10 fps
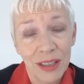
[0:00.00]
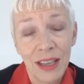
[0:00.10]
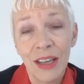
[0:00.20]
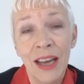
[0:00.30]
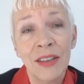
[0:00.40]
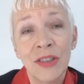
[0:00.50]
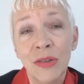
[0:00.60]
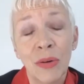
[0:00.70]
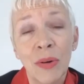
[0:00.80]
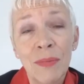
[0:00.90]
And, and you
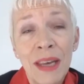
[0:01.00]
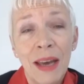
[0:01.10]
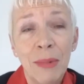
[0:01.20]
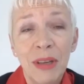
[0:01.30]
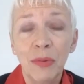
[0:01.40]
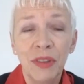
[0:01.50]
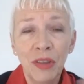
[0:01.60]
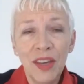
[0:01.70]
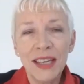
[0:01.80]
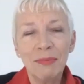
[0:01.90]
know, I mean, the
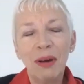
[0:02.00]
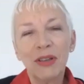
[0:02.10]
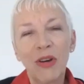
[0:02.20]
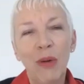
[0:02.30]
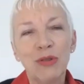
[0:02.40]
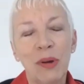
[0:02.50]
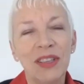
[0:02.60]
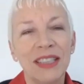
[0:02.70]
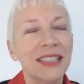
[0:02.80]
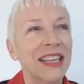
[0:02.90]
thing about
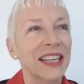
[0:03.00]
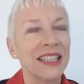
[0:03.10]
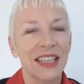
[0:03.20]
COP26